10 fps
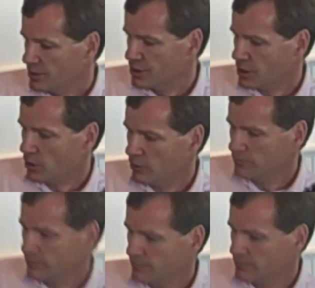
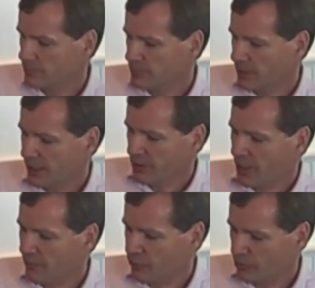So here
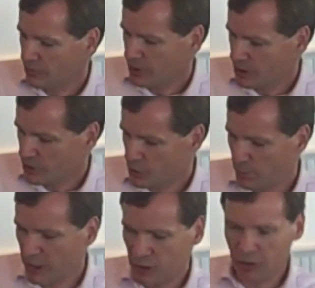you have some
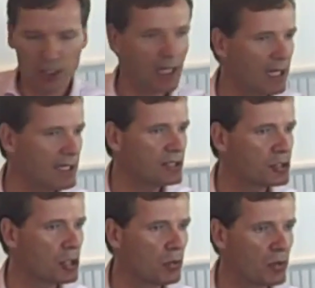pictures, and I let
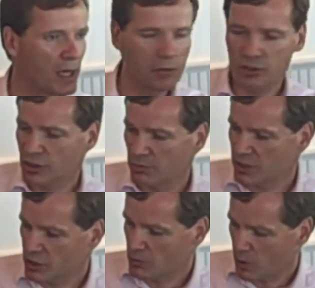this go around. It's a
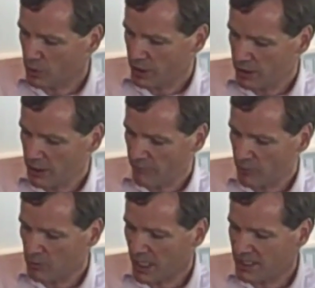bit small here. You have
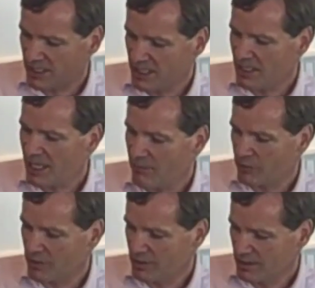from
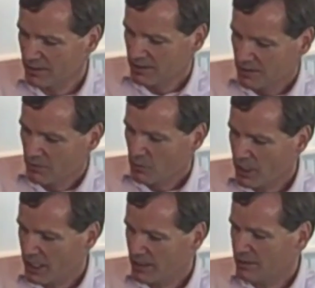1911,
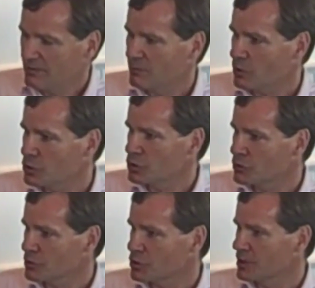when
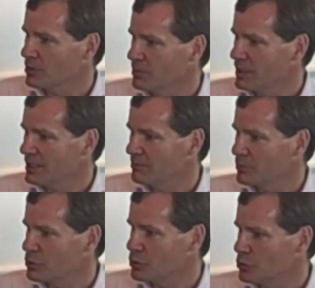watches were still being
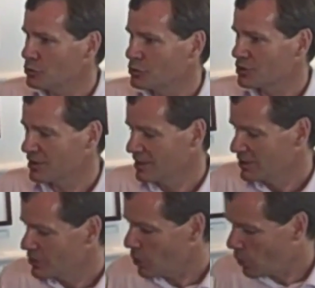produced
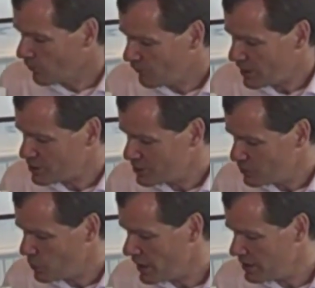the
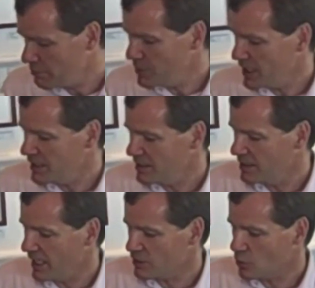old-fashioned way in Vienne
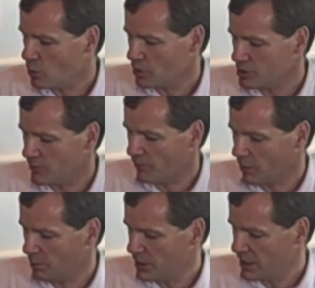in the headquarters of
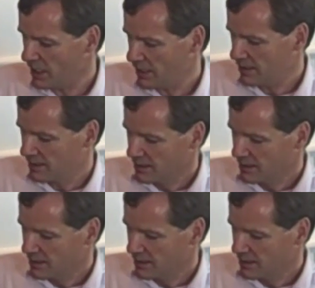Alpina,